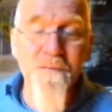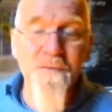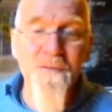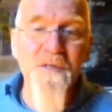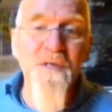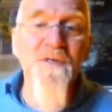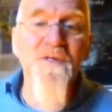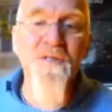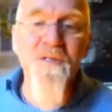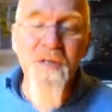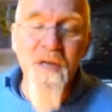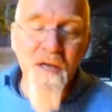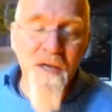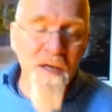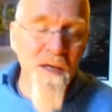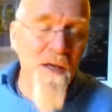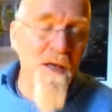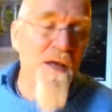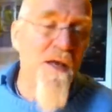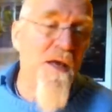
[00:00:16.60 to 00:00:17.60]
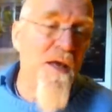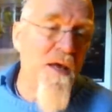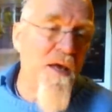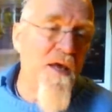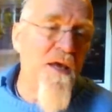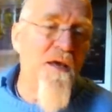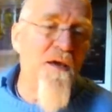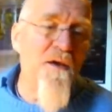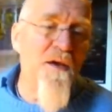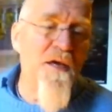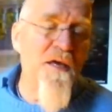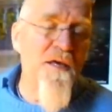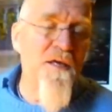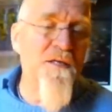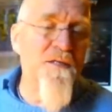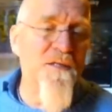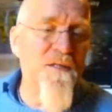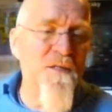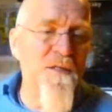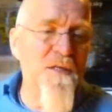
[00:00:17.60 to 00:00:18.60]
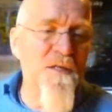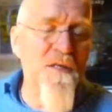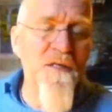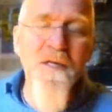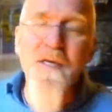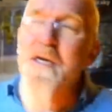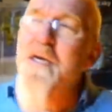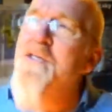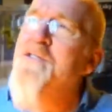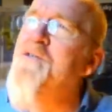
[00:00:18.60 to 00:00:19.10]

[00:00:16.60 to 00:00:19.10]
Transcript: So today, here is the